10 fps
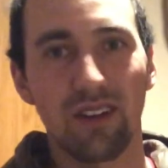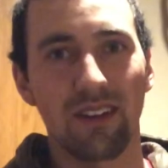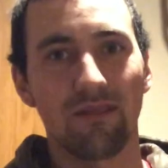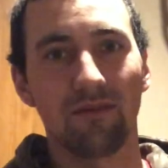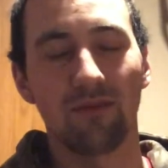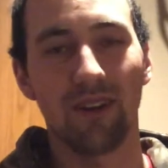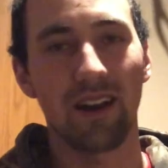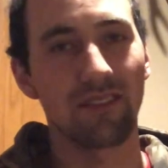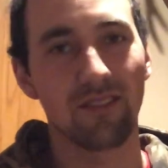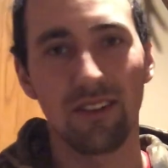and why
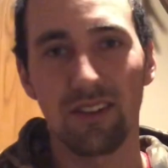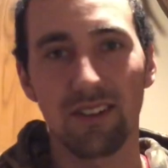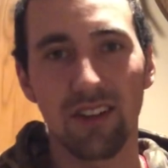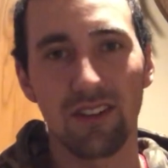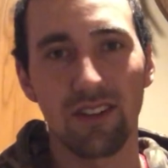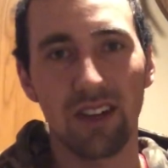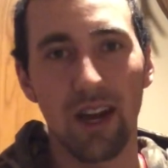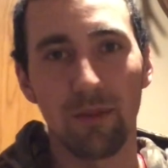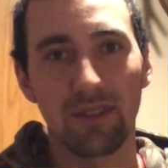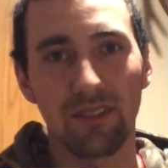not start a discussion in the
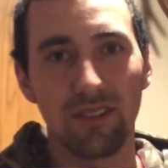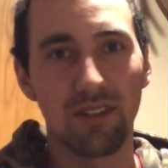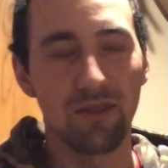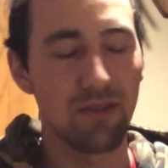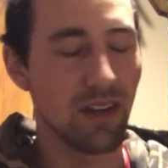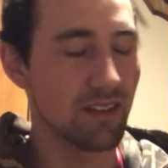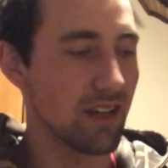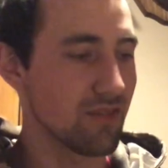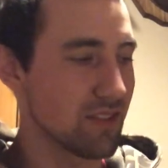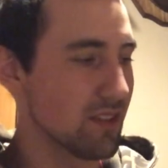comments? Let's hear what you guys
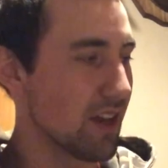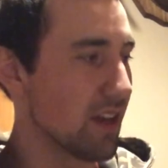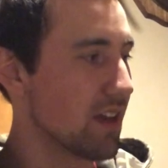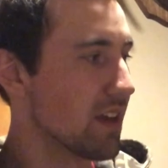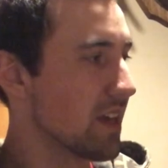have to say.